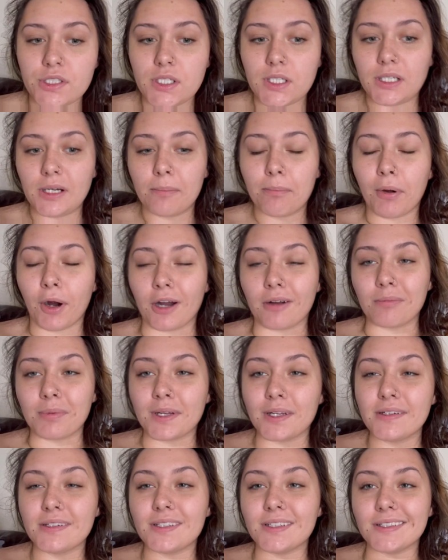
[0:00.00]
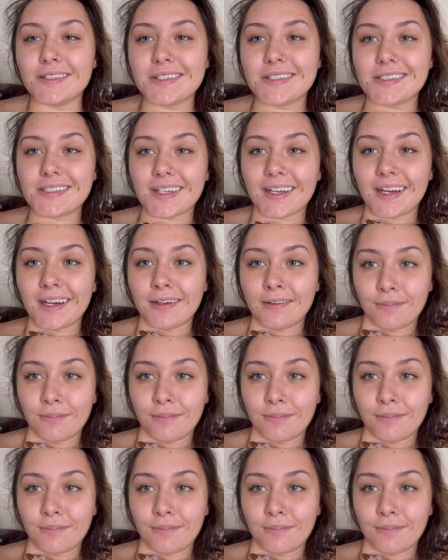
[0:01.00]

the apartment is a